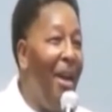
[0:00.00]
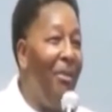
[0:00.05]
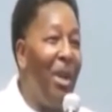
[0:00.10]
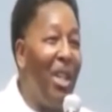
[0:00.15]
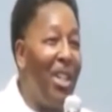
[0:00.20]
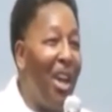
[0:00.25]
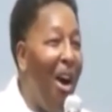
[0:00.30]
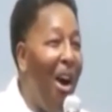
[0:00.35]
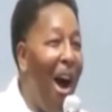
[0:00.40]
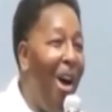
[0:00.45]
in
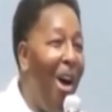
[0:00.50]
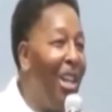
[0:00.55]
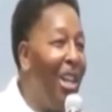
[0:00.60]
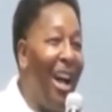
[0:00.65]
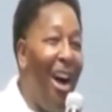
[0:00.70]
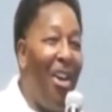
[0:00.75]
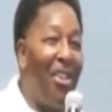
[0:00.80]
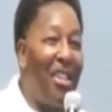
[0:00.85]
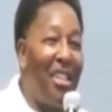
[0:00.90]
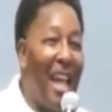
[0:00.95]
with your
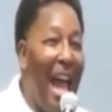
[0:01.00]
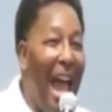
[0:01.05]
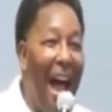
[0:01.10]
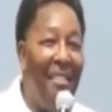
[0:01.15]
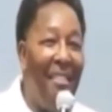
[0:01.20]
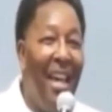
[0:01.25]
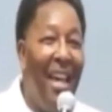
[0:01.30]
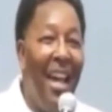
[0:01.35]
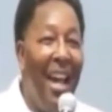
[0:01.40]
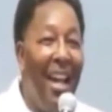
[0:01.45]
Holy Ghost
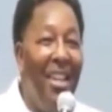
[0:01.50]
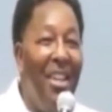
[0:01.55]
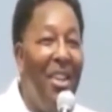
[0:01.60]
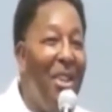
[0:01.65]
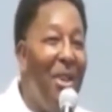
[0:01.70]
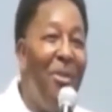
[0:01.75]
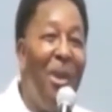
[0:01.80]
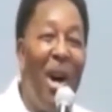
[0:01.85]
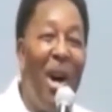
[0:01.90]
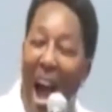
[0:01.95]
self, and
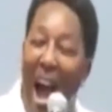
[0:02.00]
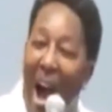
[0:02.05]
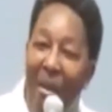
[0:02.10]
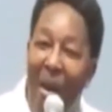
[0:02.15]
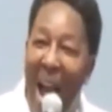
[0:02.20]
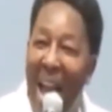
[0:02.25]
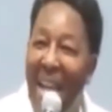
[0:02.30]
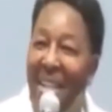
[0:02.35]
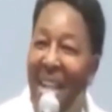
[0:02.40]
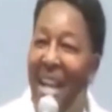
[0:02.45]
you the one
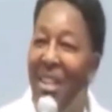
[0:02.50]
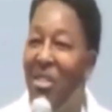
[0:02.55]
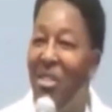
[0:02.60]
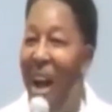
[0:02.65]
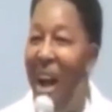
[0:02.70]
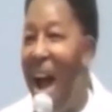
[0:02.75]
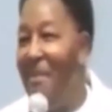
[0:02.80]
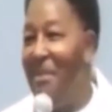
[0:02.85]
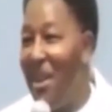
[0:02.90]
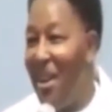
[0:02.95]
always in
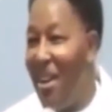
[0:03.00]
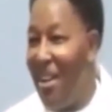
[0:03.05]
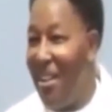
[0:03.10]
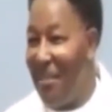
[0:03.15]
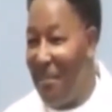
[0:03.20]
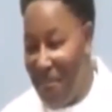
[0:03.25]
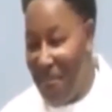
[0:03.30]
trouble.